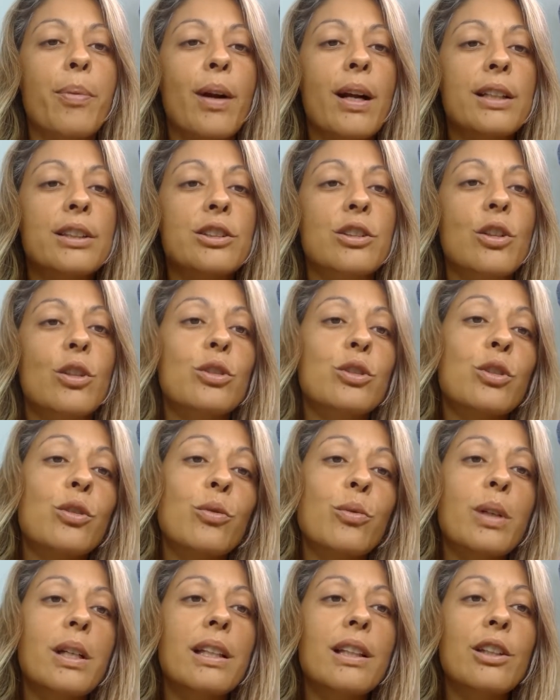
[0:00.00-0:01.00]
press those
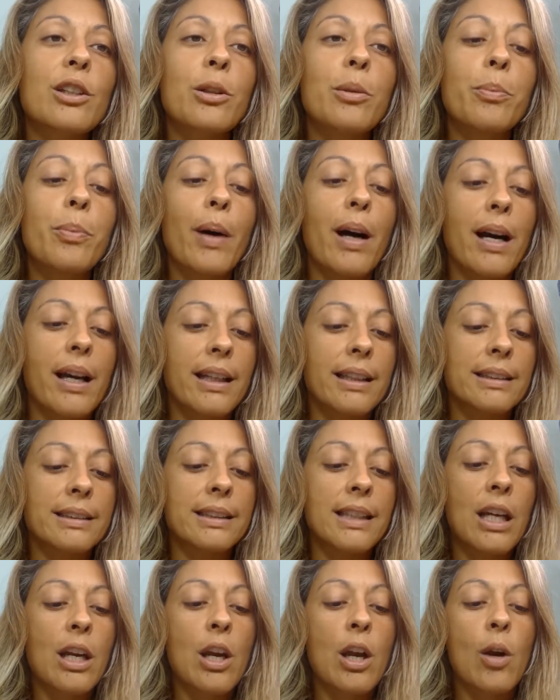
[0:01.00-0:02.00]
three little
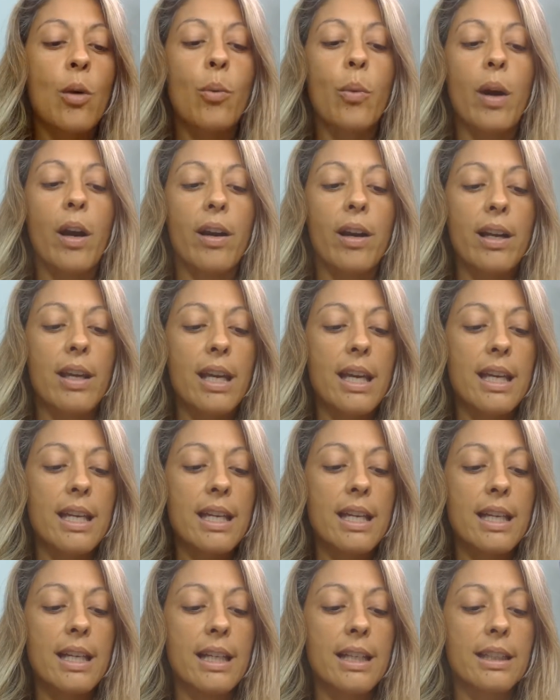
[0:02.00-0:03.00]
buttons where
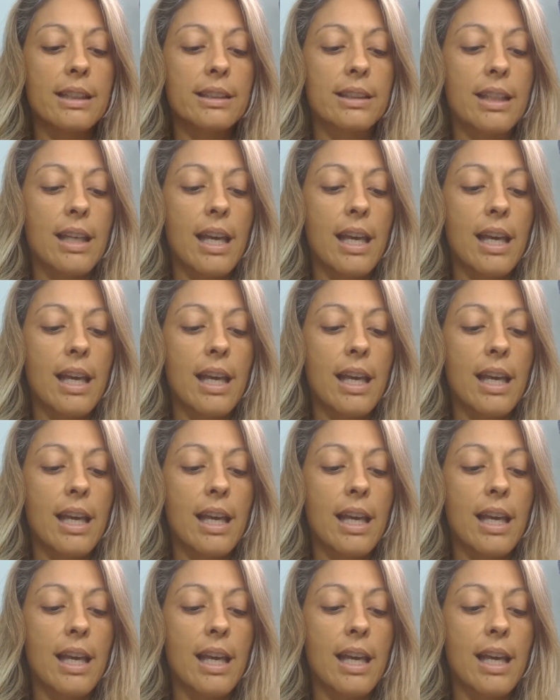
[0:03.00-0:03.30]
it is,